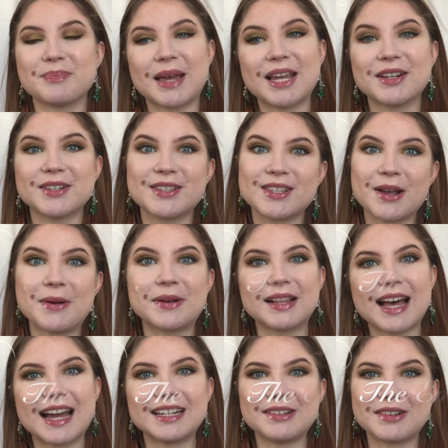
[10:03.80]
Bet you're so
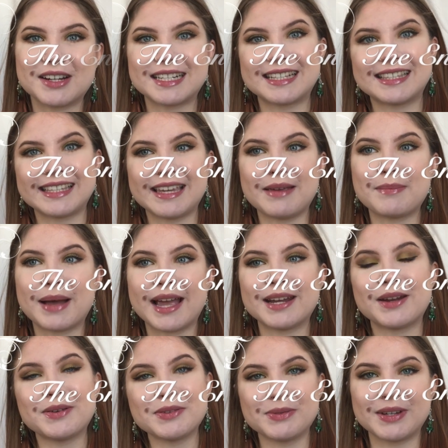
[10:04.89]
glad you got to see my
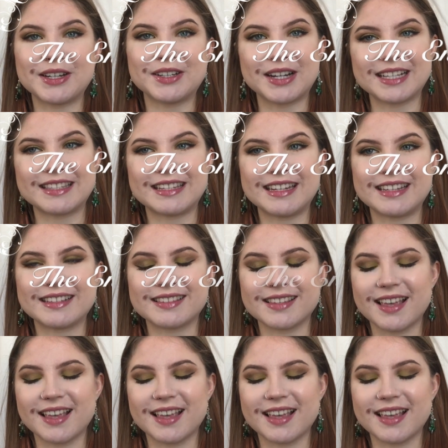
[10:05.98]
nose ring crusties.